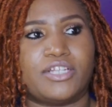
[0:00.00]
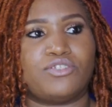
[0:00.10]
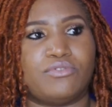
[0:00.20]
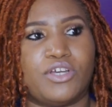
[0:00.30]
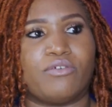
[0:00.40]

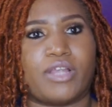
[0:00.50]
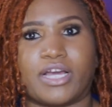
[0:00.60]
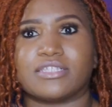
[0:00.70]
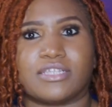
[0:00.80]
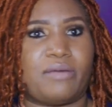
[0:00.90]
age,
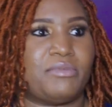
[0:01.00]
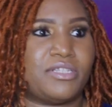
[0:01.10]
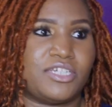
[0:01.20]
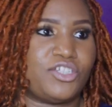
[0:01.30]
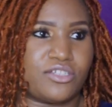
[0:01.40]
like I said, I've
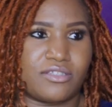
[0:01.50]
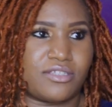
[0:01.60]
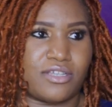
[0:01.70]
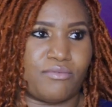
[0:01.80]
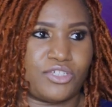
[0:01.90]
been teaching
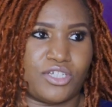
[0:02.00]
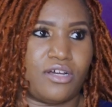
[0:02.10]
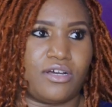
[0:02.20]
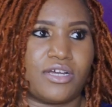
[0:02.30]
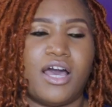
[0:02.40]
since I was
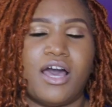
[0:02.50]
young. I